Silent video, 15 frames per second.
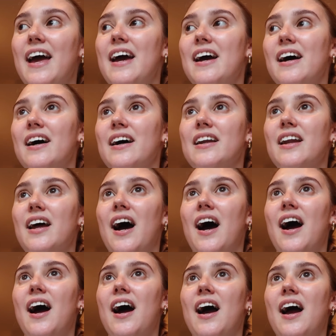And
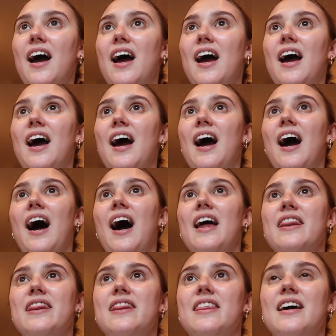
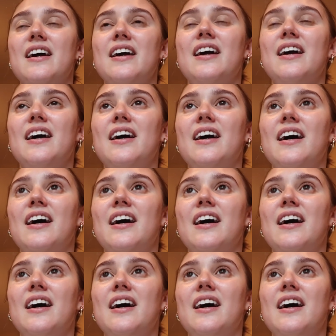I think